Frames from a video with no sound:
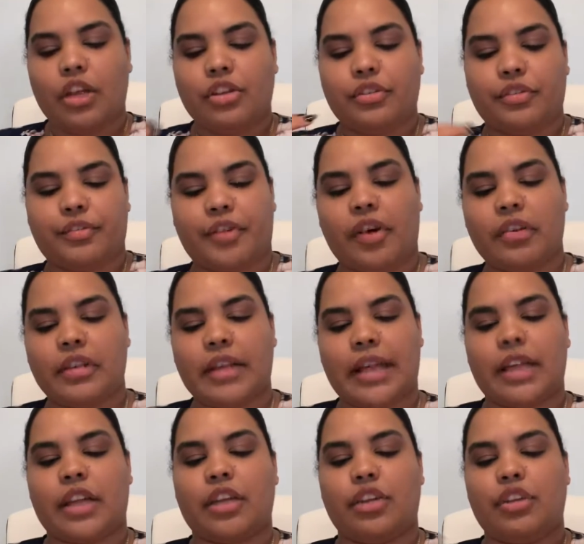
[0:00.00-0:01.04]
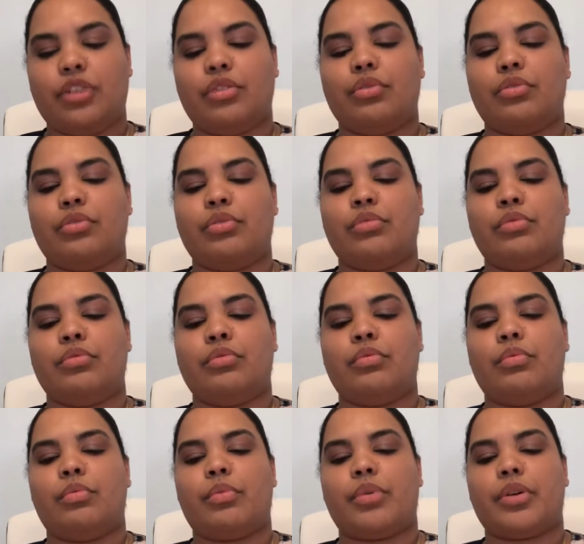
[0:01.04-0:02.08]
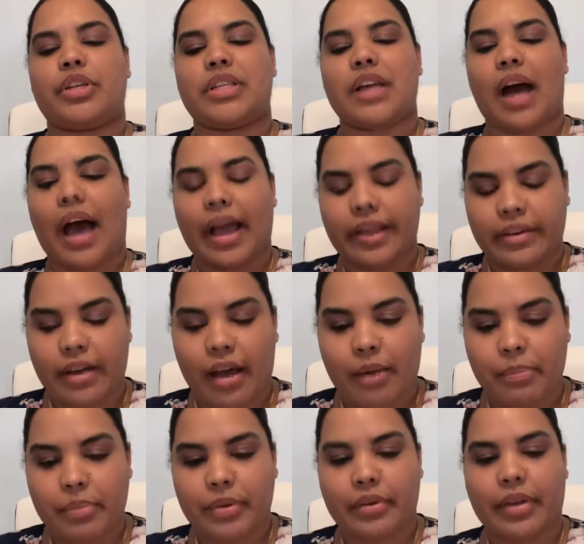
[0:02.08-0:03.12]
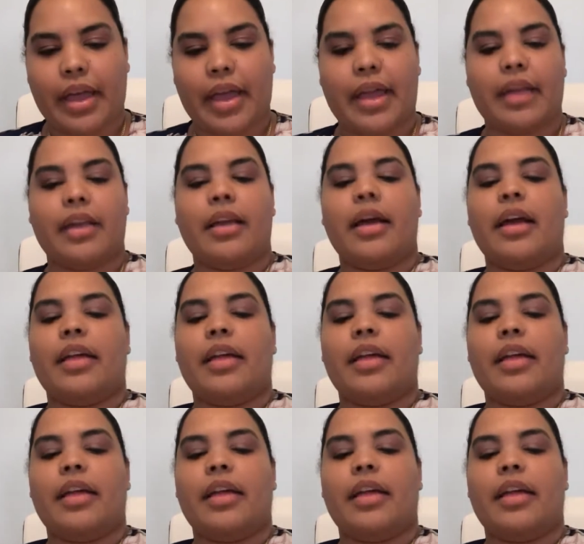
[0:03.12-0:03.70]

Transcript: You felt like you were tied up, okay?